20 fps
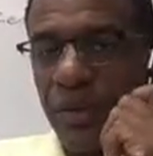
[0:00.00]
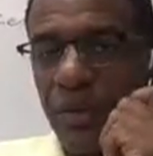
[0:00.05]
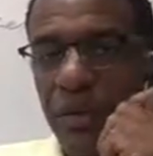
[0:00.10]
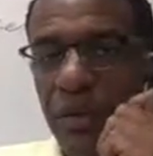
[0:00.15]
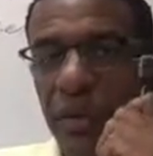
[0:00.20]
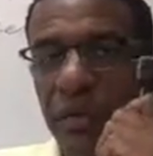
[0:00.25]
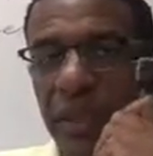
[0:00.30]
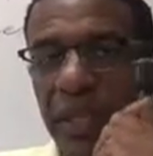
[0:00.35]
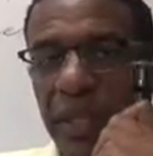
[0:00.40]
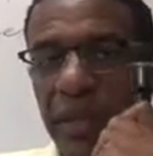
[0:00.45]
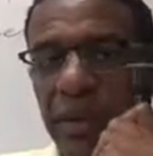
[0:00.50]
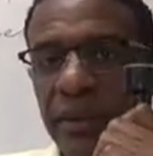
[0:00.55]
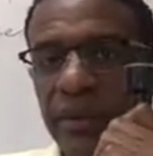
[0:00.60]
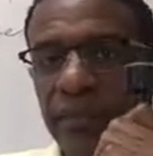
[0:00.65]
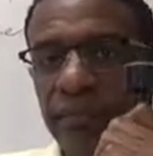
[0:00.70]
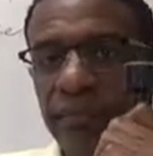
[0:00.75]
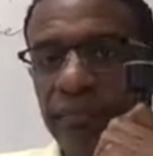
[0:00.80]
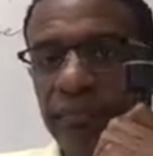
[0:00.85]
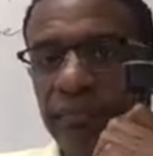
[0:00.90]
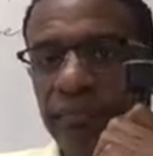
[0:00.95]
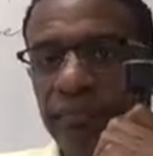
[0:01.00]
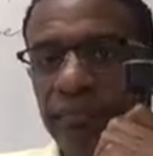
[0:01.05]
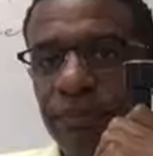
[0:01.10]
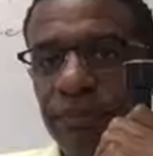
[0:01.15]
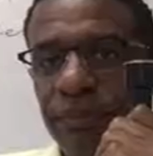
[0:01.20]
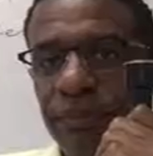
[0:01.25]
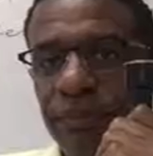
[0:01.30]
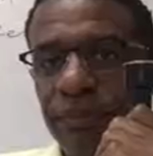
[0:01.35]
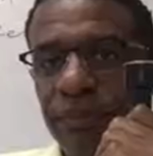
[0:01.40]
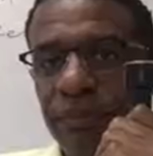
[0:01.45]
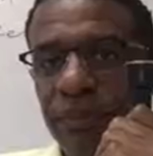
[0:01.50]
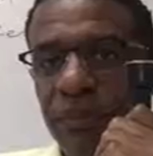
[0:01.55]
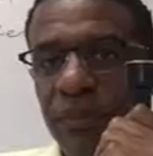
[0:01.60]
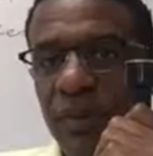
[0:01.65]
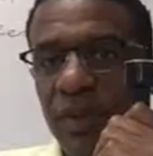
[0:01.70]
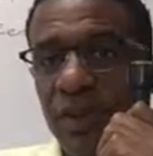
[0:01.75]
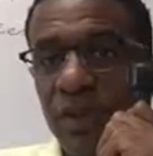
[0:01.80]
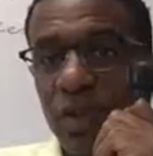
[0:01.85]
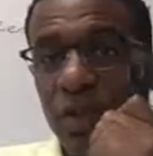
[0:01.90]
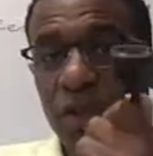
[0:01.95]
to talk about
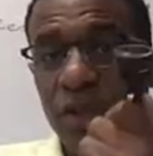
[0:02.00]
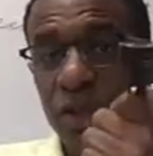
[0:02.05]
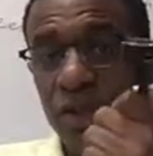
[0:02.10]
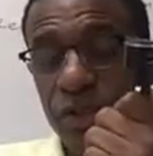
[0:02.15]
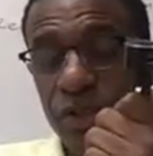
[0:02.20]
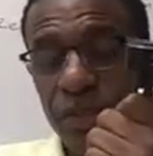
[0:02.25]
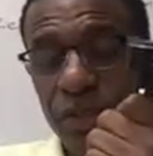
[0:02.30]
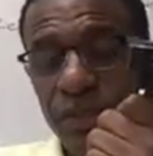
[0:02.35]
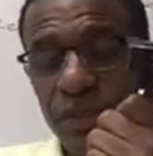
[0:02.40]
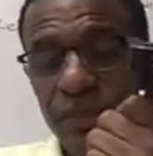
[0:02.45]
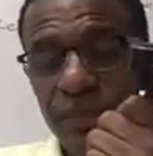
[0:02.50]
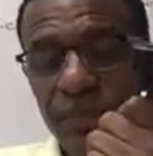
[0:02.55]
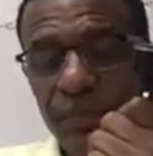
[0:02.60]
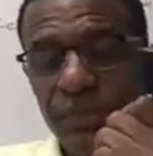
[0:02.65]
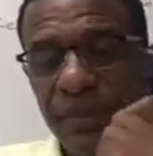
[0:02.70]
chargers,